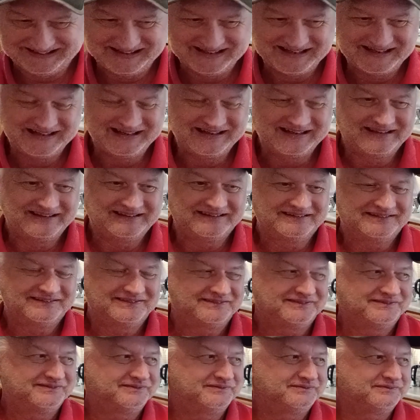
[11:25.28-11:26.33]

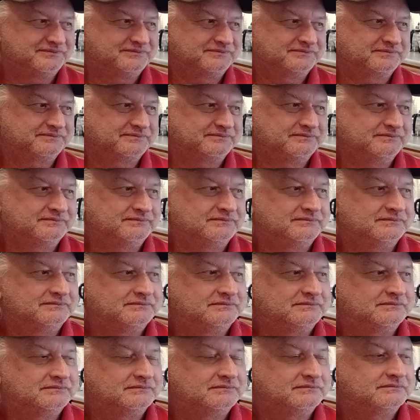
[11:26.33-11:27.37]

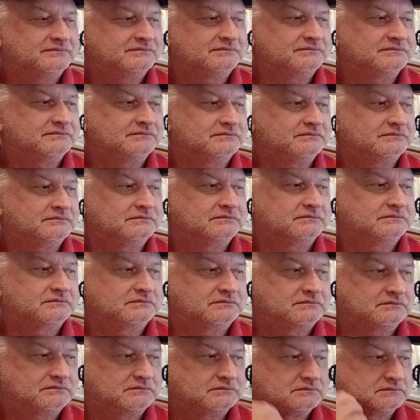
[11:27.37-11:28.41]

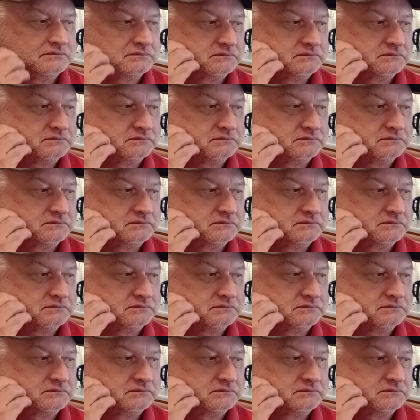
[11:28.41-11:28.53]
(not speaking)